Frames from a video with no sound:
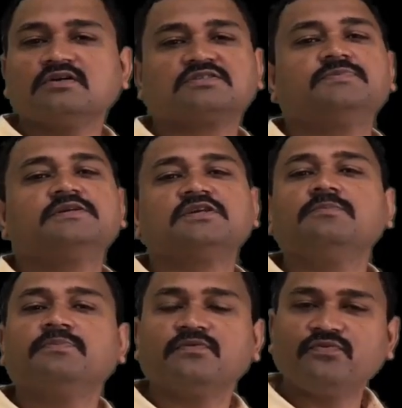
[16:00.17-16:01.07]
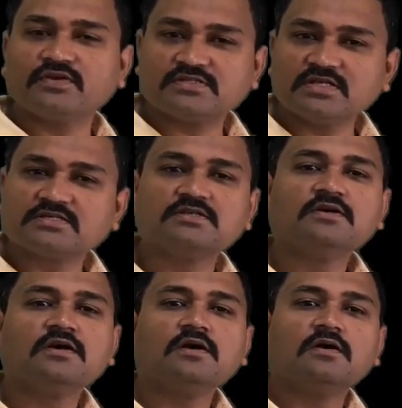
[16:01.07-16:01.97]
a special prefixes,
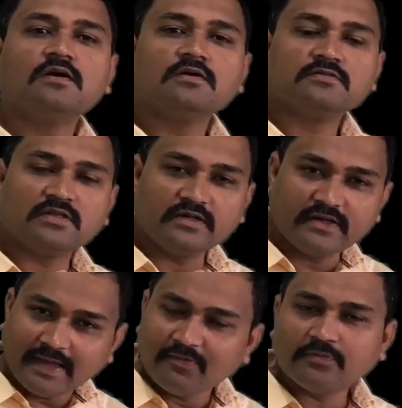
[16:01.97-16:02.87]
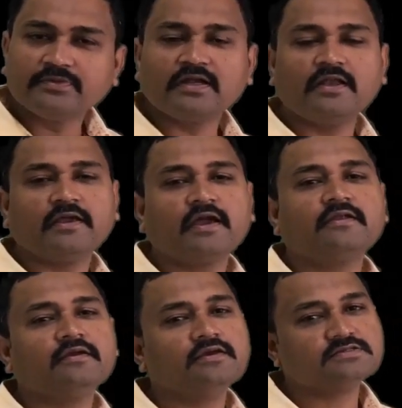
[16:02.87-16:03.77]
the name of that
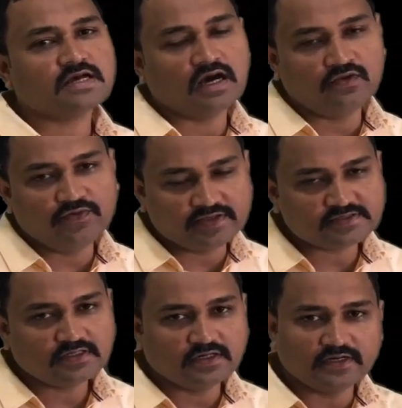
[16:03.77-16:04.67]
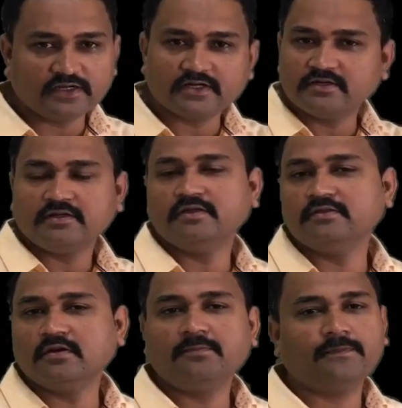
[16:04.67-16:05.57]
ligand is always written
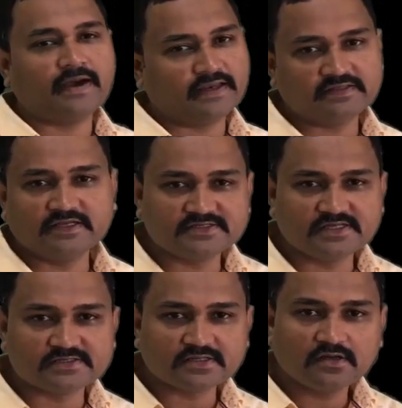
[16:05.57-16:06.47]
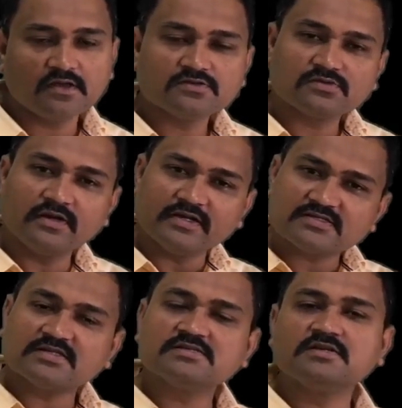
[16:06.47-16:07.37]
in the parenthesis. So let us
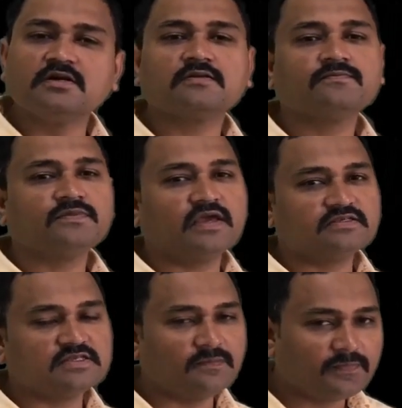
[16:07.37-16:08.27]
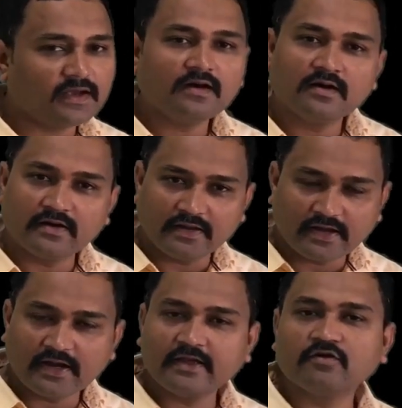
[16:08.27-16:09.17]
consider the example
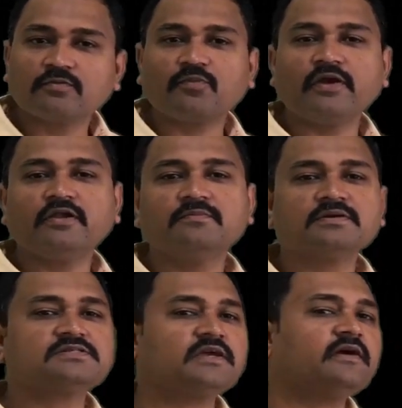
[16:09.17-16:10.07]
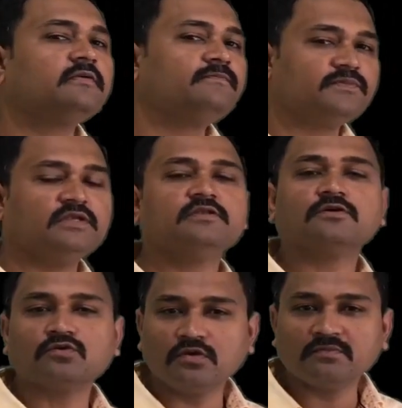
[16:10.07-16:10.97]
regarding our point number 2 in the
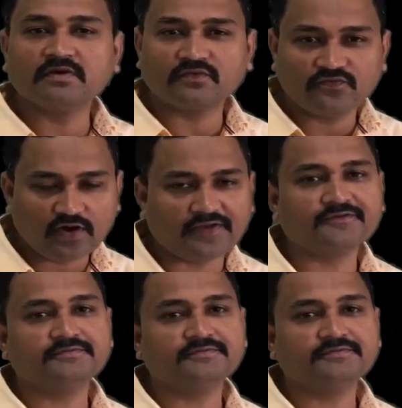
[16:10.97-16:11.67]
rule number 5.